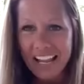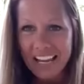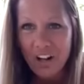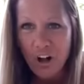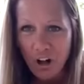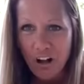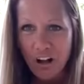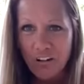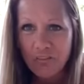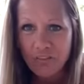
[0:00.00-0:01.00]
due to their
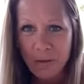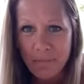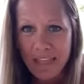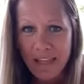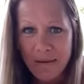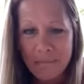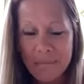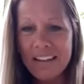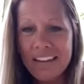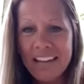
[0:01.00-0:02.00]
rental car getting
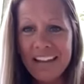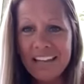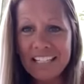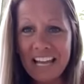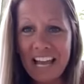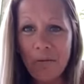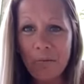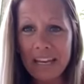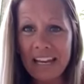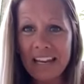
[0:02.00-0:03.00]
abruptly canceled
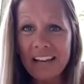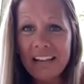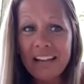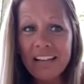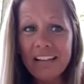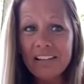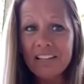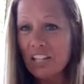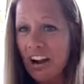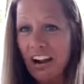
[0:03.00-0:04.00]
and them
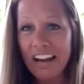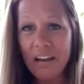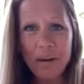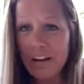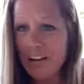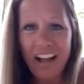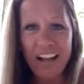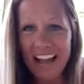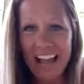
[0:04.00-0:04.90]
unable to find a new